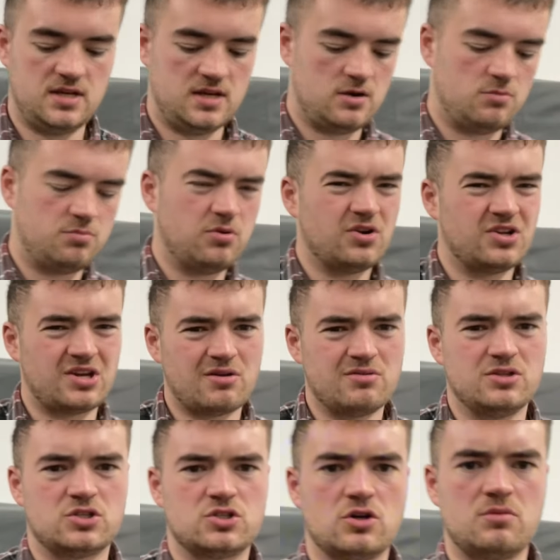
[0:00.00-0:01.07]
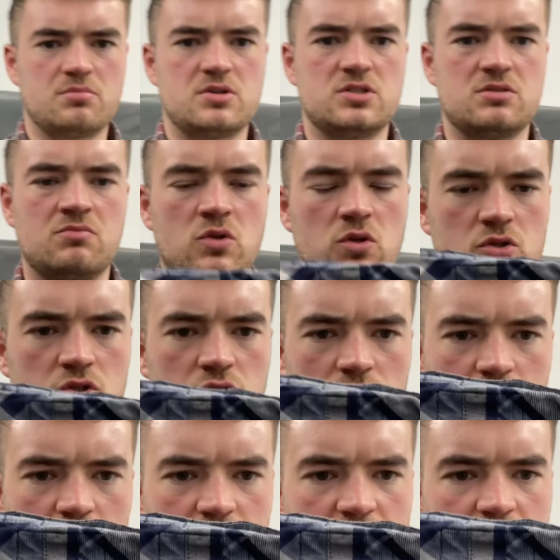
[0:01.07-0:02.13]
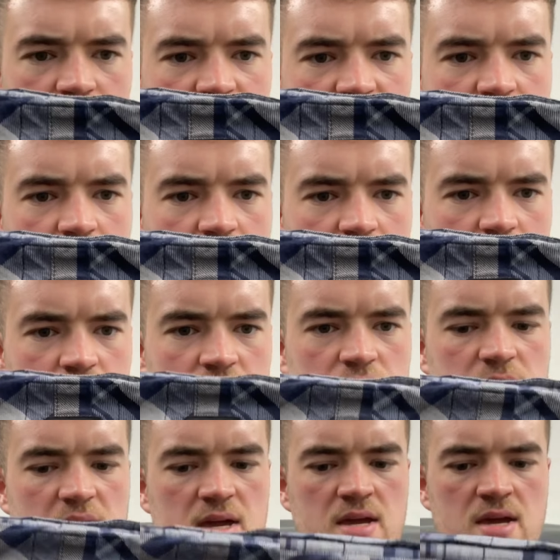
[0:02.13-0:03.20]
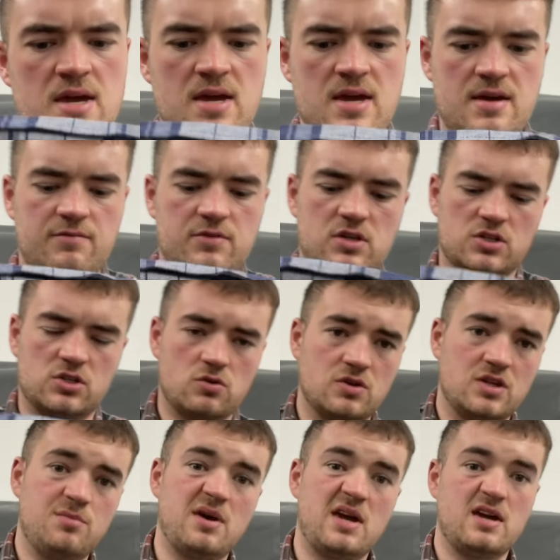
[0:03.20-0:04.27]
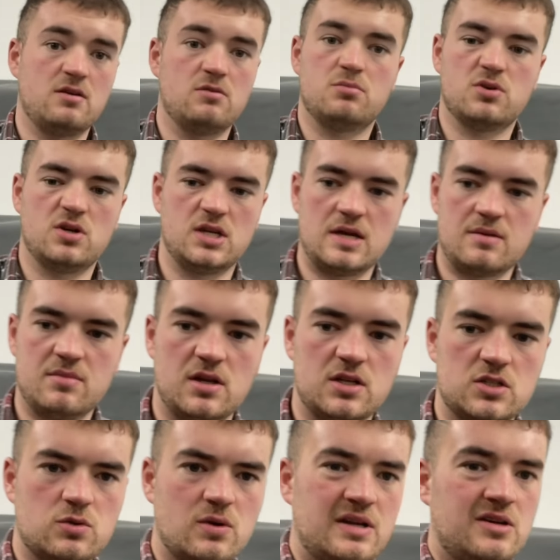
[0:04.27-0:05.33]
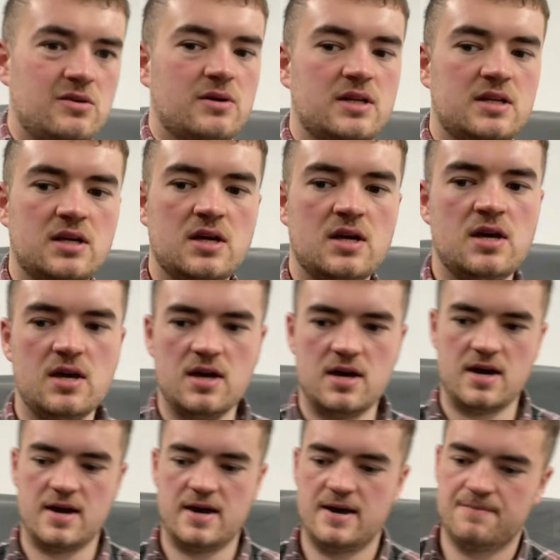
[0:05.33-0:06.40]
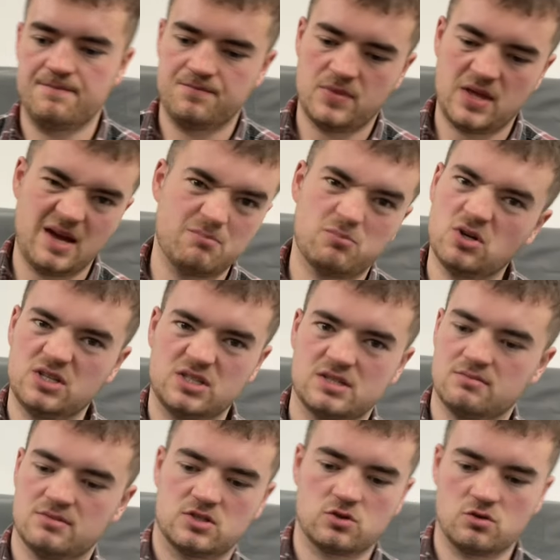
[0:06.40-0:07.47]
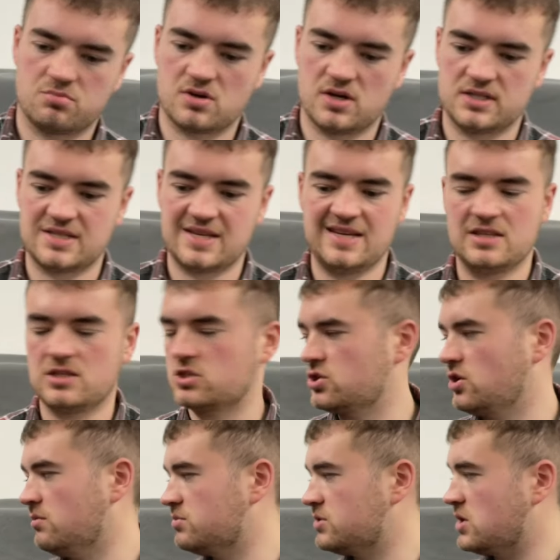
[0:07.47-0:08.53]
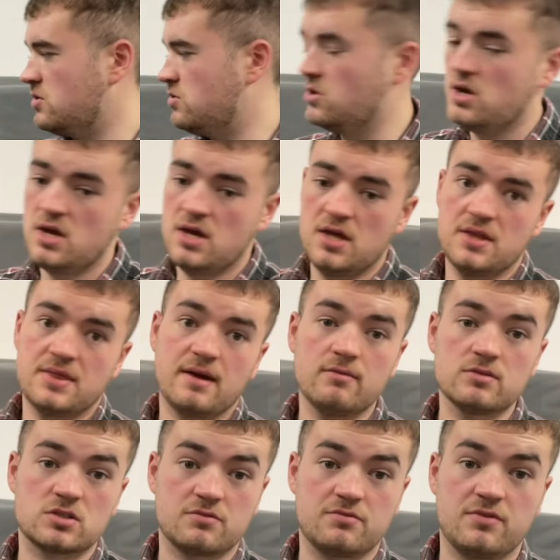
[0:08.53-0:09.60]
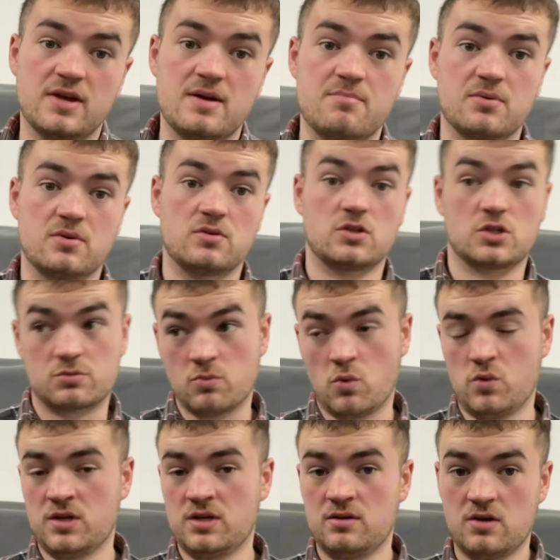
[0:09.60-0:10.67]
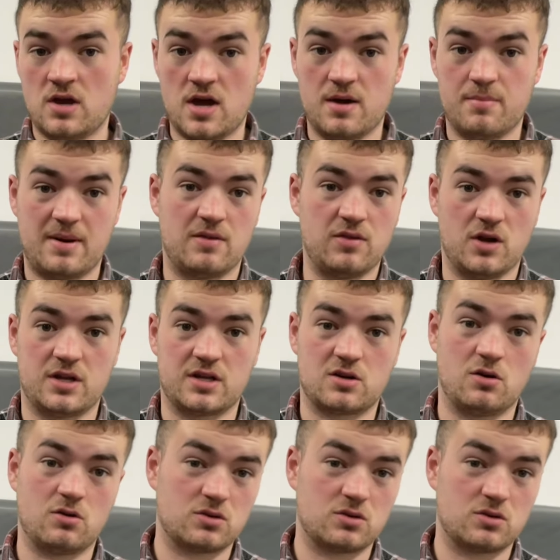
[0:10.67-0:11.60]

It'll probably go in the shop because I'm not sure what that will sell like on eBay. If it does go on eBay, it'll probably get me like 20 quid. And pretty similar sort of price in the shop. So that was the flip this morning, about 9 o'clock.